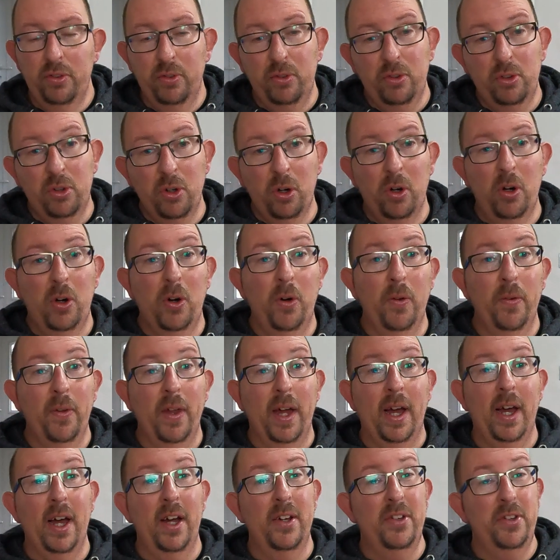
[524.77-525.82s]
you've got all
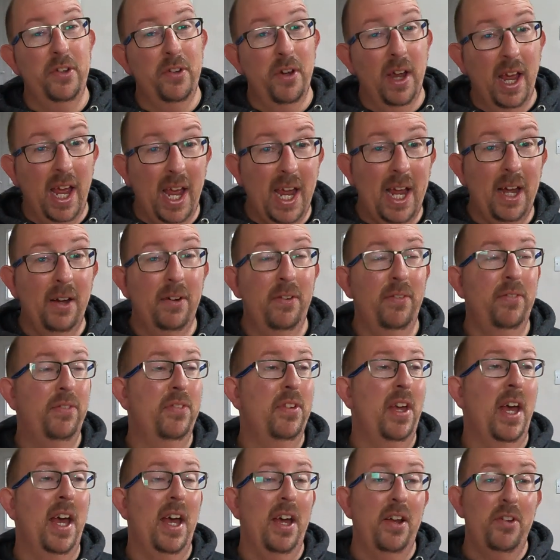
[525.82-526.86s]
that and you're out of
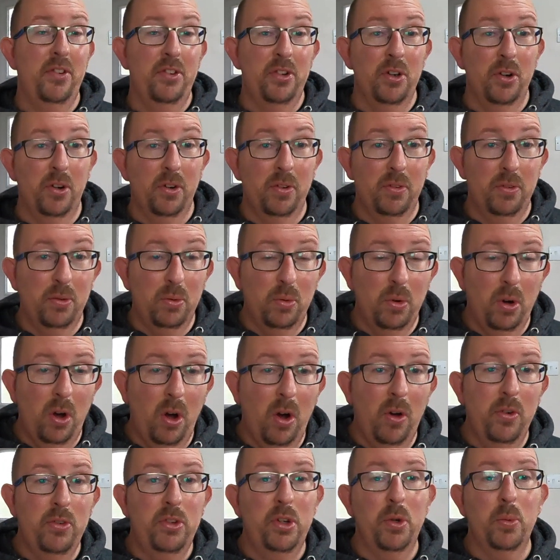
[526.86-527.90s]
debt and you're
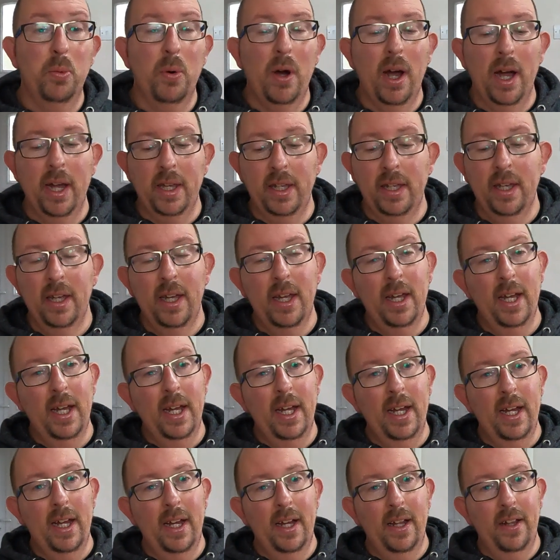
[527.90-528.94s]
on your way,
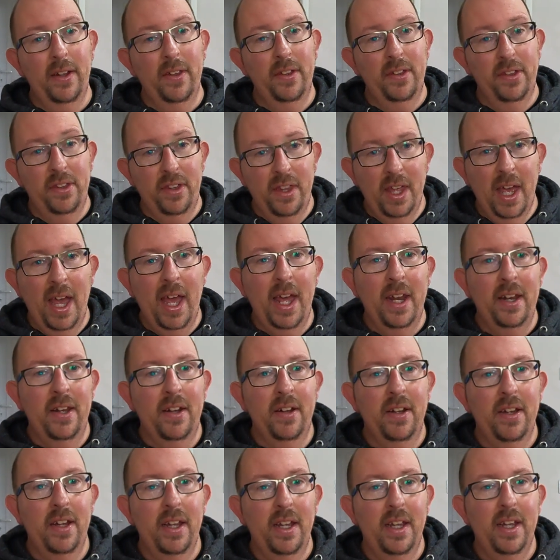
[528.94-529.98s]

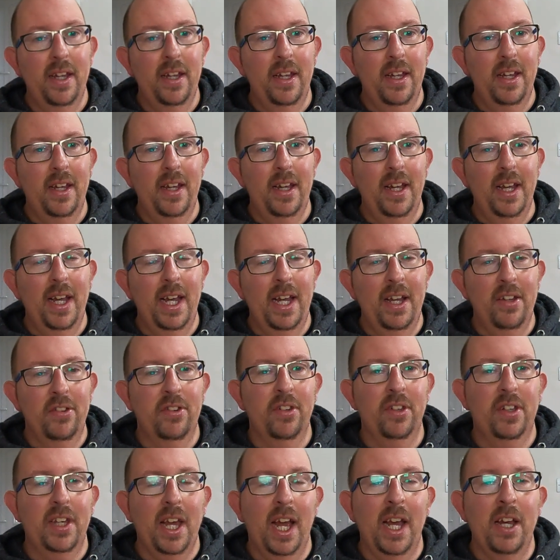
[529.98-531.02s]
then
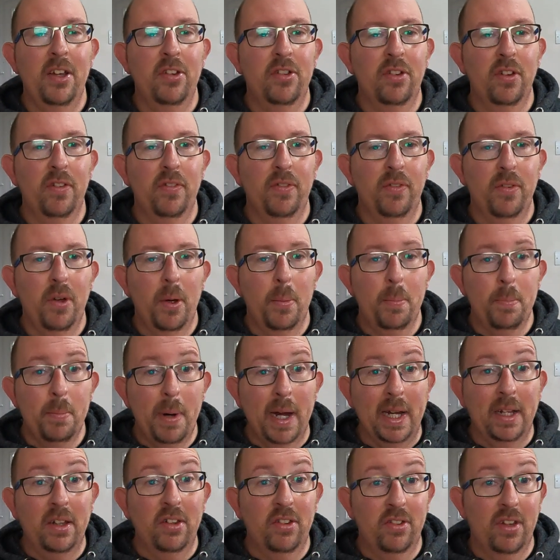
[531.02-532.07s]
it's a case of
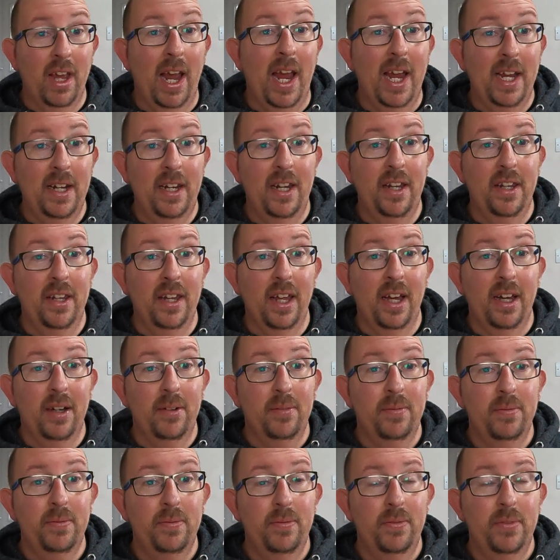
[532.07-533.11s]
maintaining
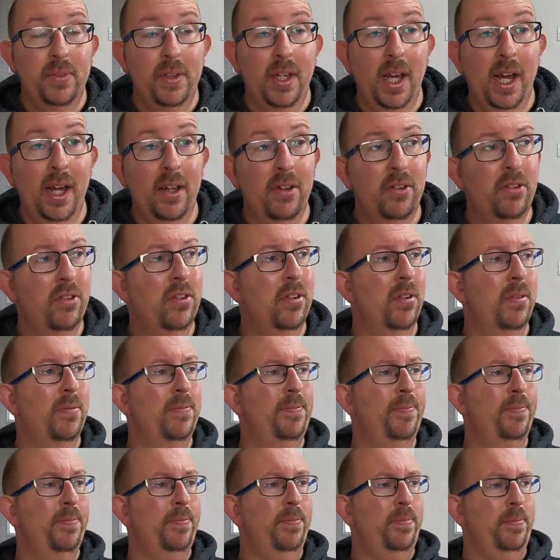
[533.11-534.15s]
that. And
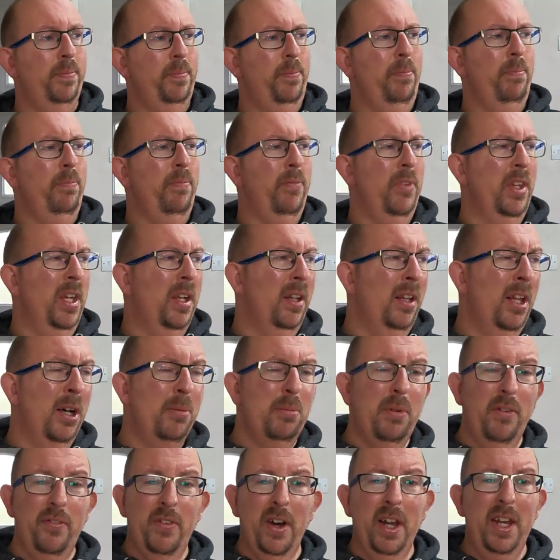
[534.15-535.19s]

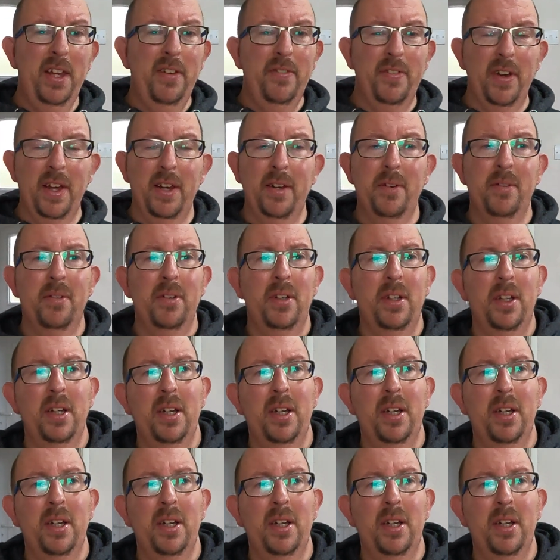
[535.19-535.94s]
like with anything,